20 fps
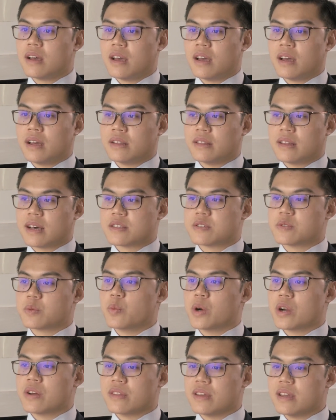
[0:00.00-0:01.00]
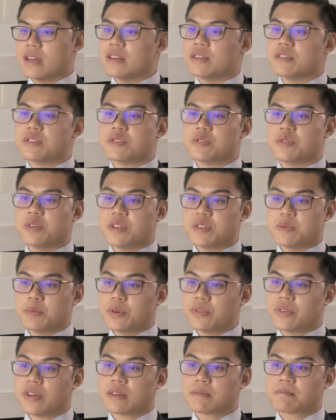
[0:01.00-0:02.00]
and that's where the industry is
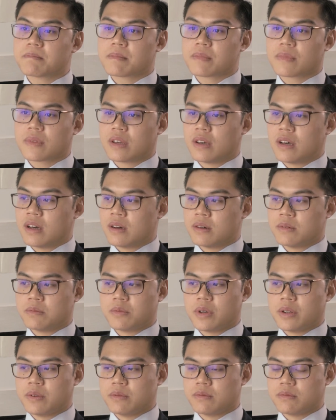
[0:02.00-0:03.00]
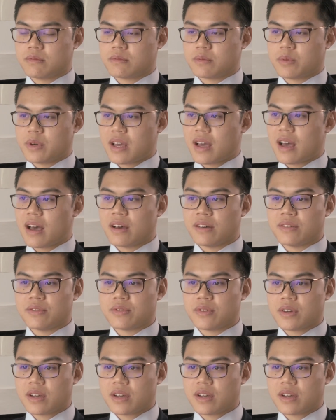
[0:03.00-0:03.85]
moving. When we have,